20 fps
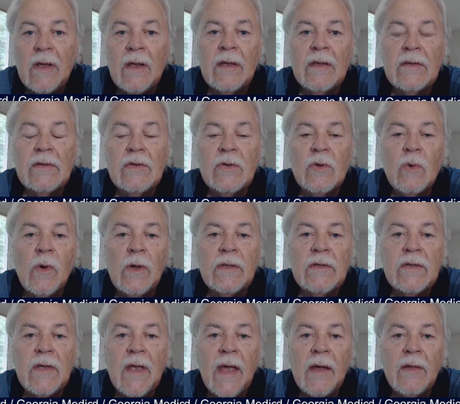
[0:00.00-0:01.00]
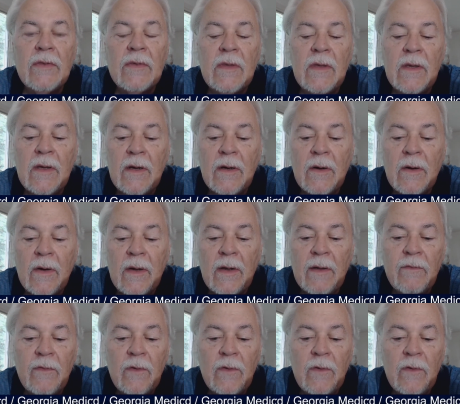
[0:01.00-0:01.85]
as to what's out there,